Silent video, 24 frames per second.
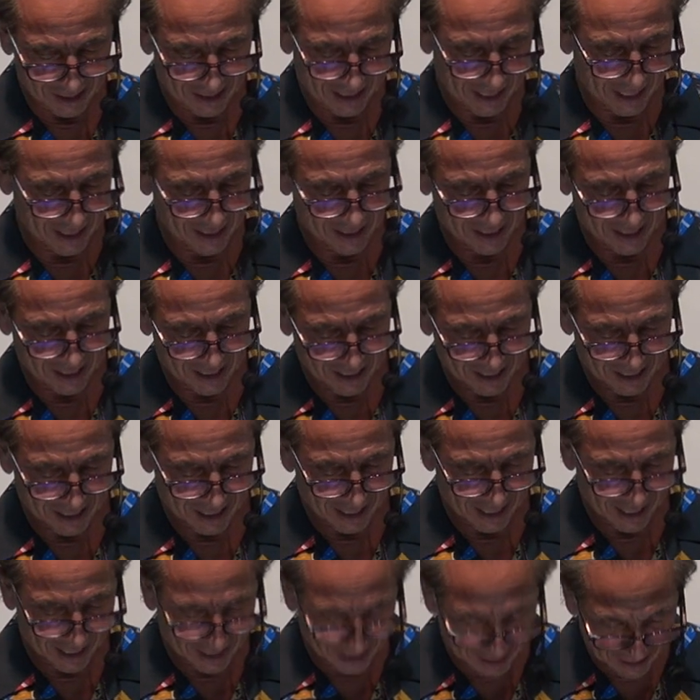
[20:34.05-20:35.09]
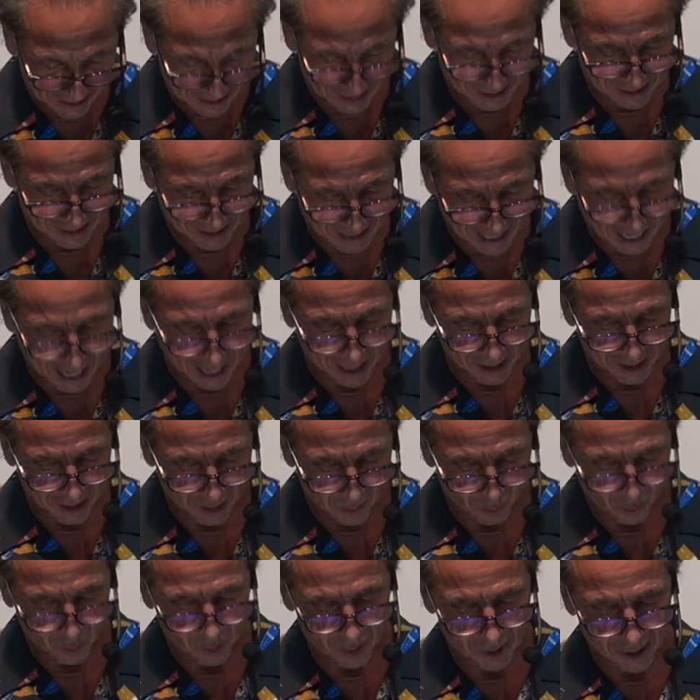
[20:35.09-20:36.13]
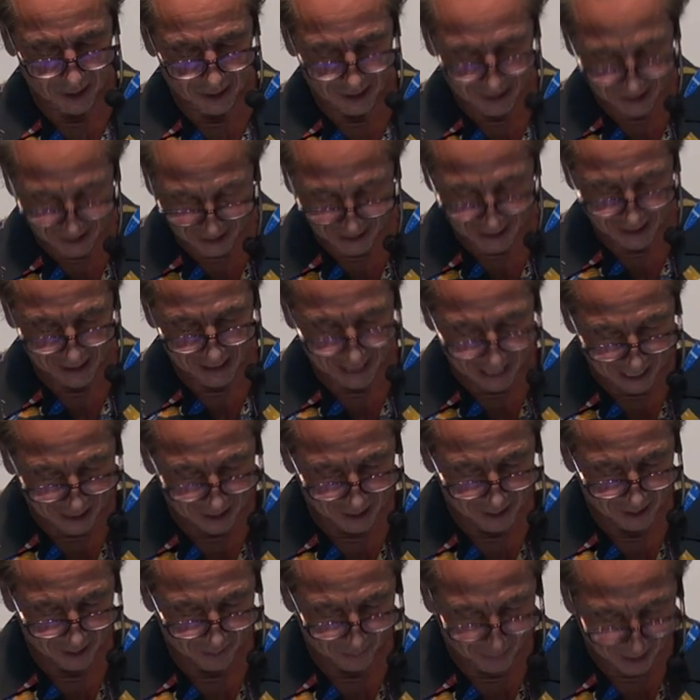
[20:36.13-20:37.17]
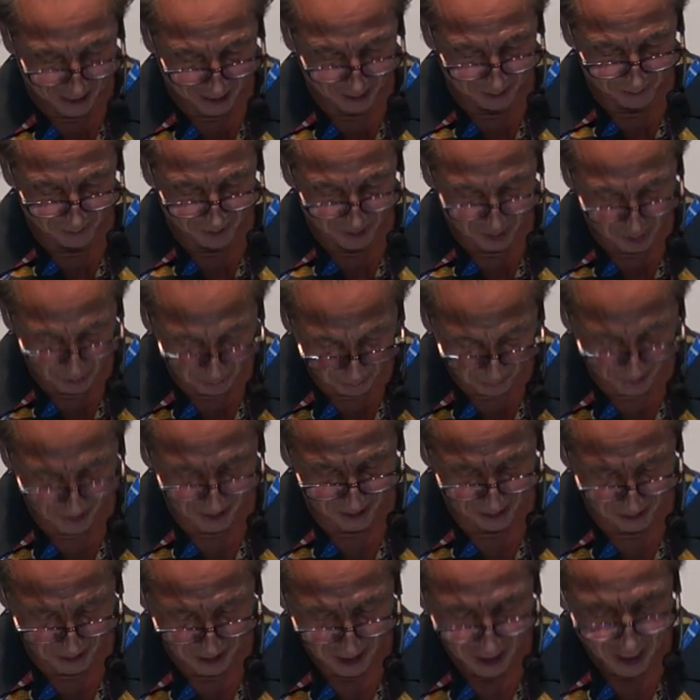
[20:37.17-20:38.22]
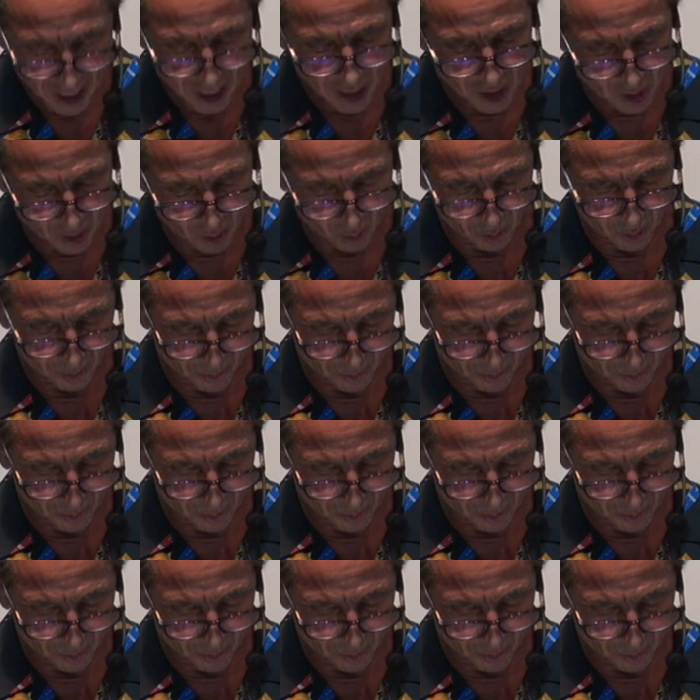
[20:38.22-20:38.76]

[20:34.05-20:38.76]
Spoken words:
and is not, and will ascend out of the bottomless pit and go to